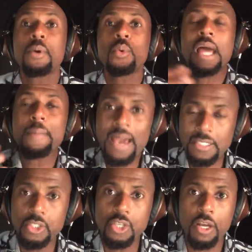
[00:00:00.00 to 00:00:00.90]
but what I'm
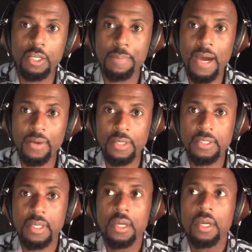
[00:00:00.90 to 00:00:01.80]
actually talking about
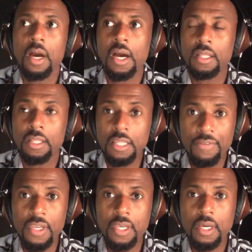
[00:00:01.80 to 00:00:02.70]
is uh,
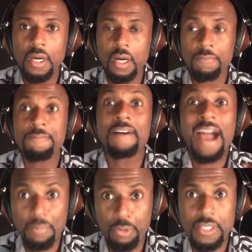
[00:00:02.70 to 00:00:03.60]
living a uh,
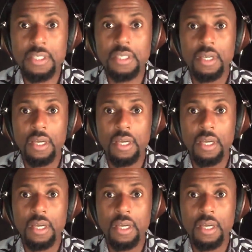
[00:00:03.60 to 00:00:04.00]
vibrant,